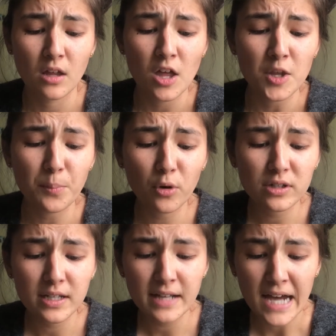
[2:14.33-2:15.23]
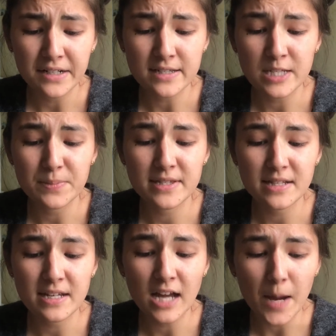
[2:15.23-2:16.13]
The poor kid had to sleep
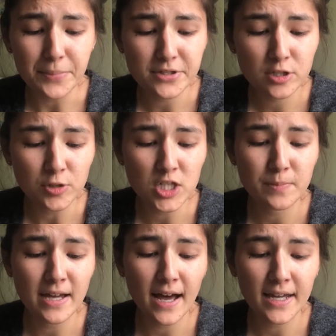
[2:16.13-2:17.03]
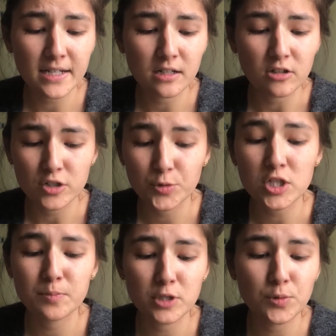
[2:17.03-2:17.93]
sitting up, squished
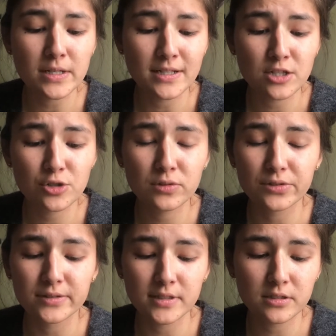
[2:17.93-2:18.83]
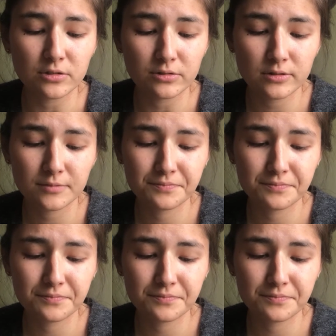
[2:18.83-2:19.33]
between his 2 little sisters.